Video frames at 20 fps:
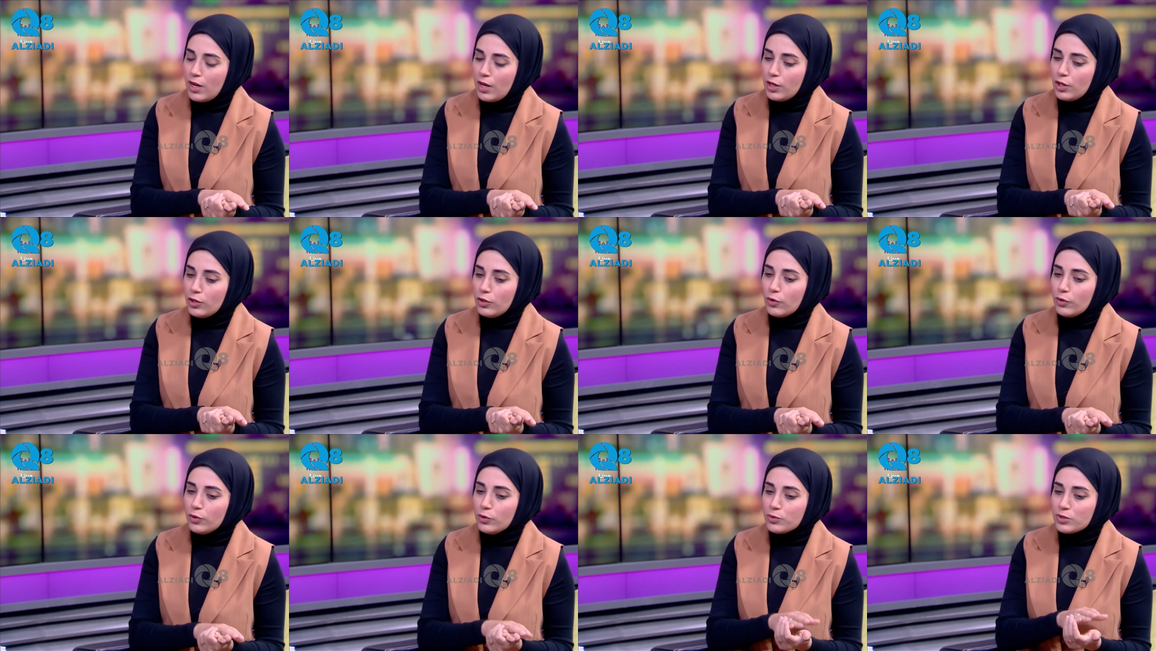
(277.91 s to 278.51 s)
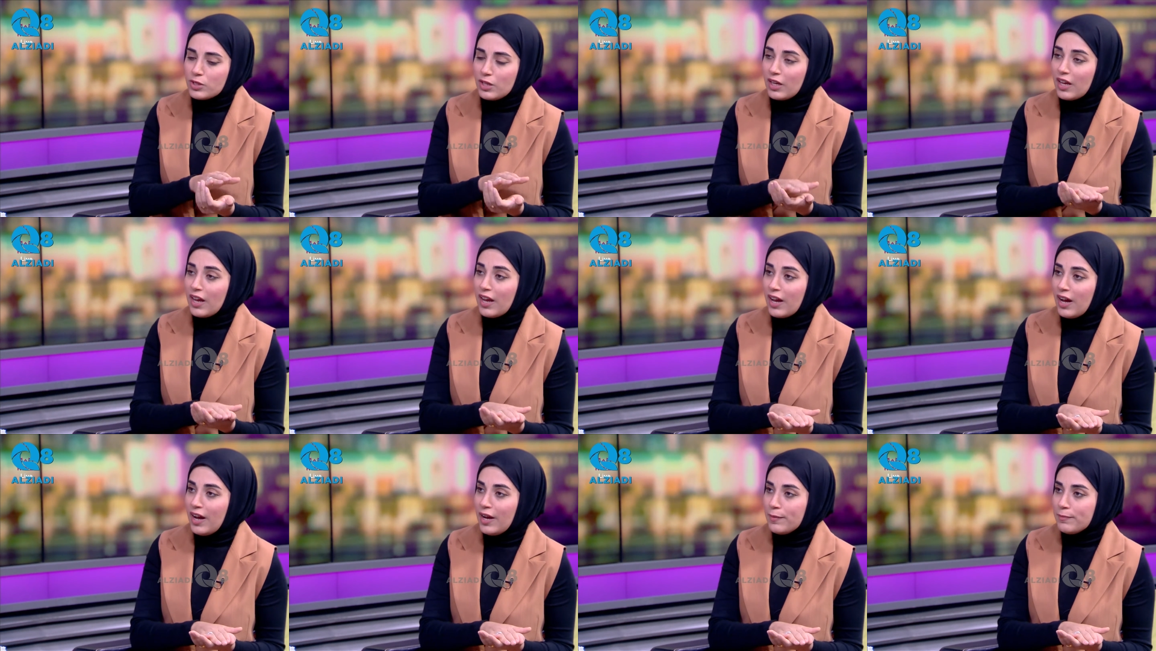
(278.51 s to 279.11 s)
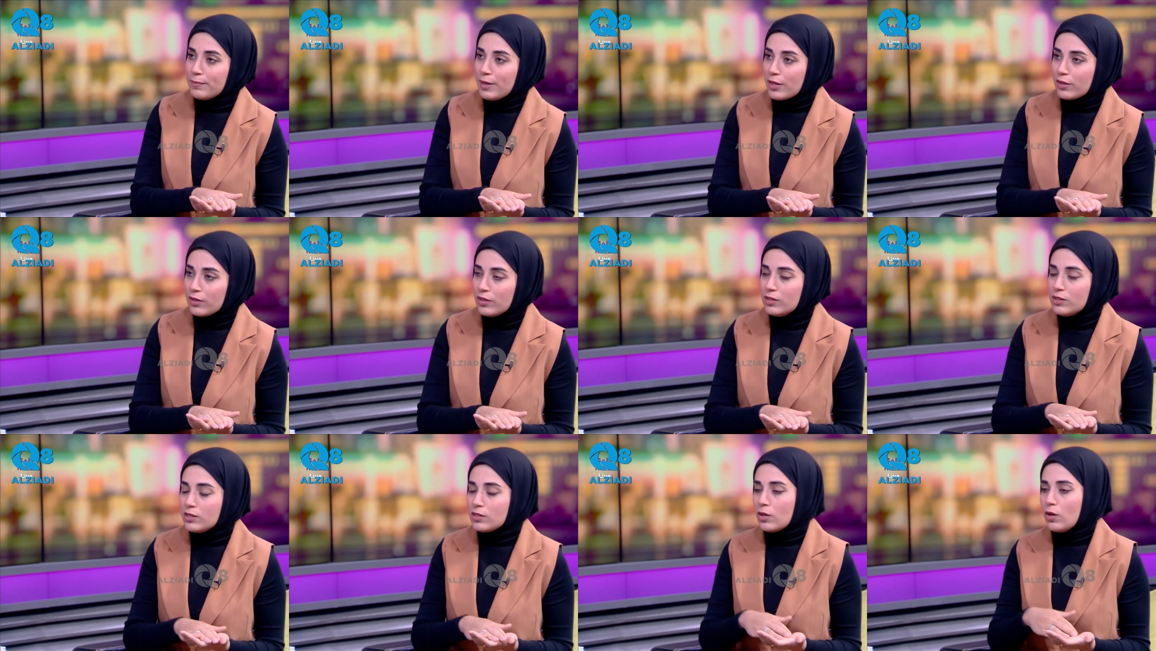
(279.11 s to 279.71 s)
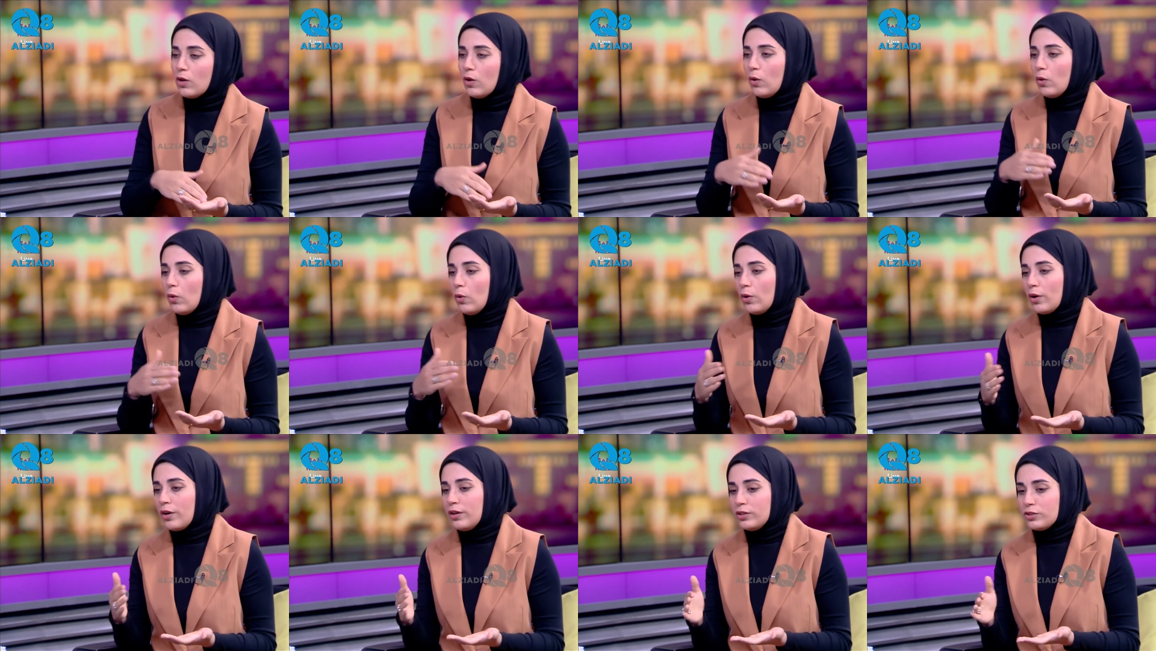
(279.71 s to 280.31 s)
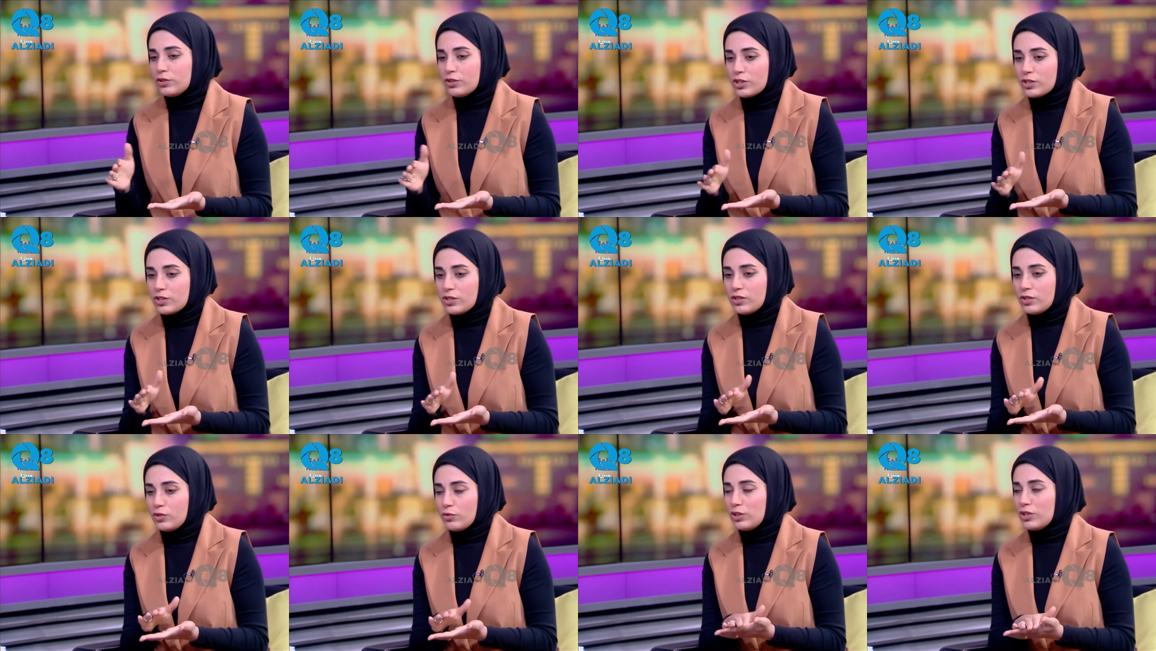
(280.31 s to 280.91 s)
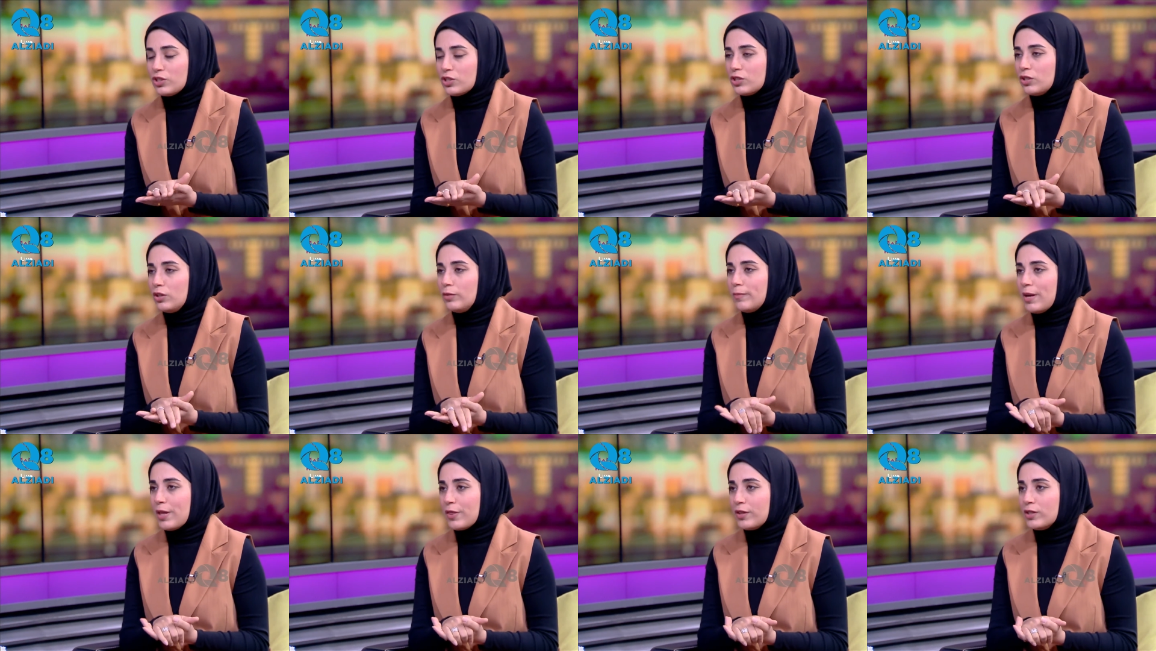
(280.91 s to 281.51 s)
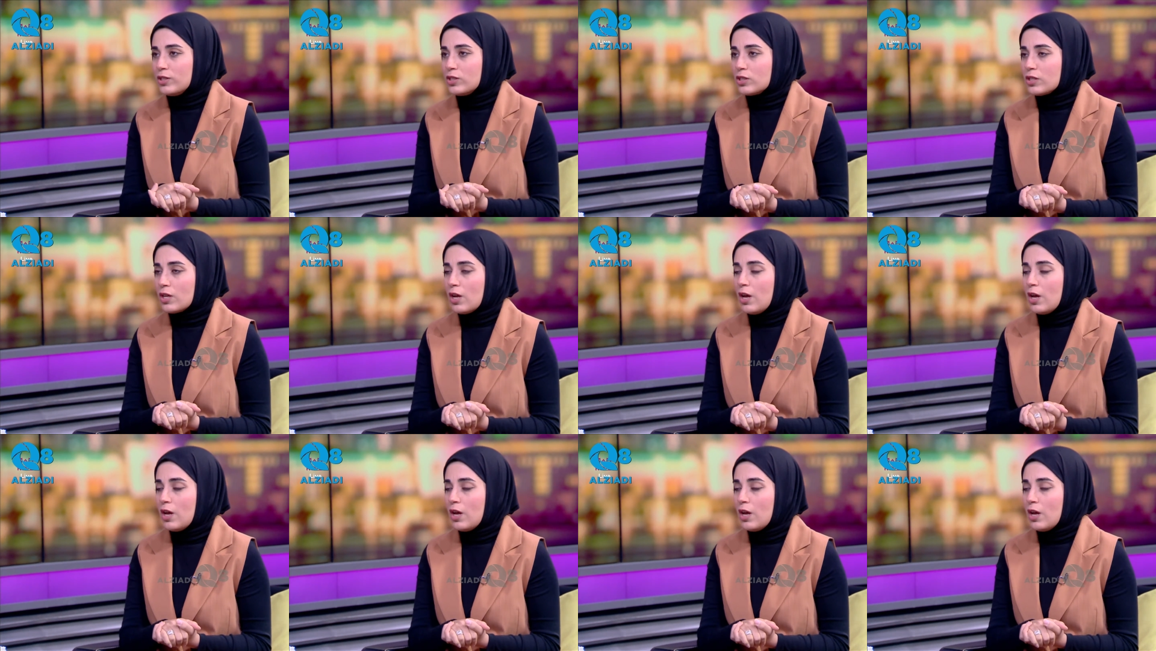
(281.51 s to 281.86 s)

using AI methods or just traditional methods